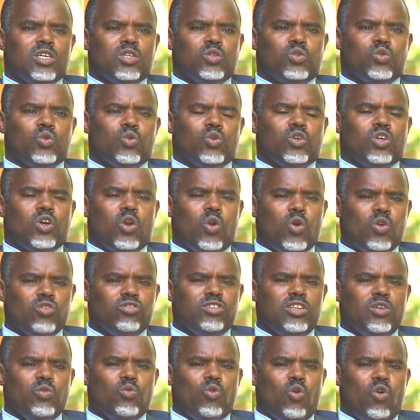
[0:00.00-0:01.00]
to
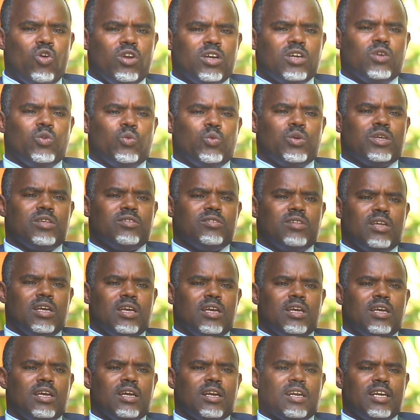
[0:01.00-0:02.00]
closely work with
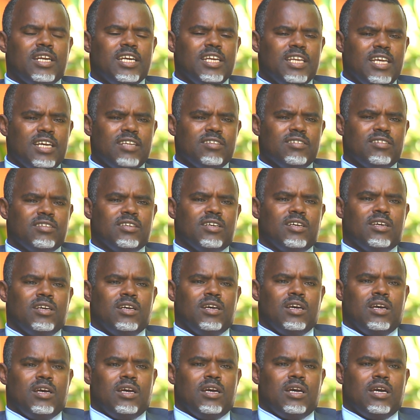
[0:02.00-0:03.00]
their leaders.
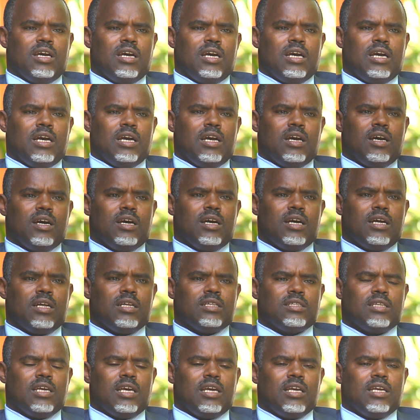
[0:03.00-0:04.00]

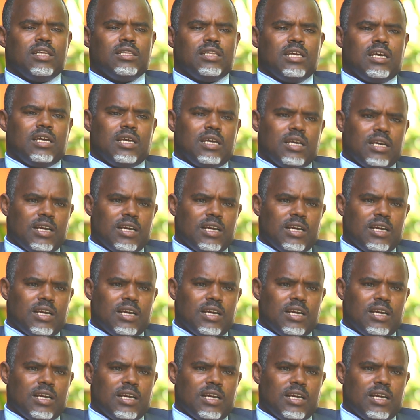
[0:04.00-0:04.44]
The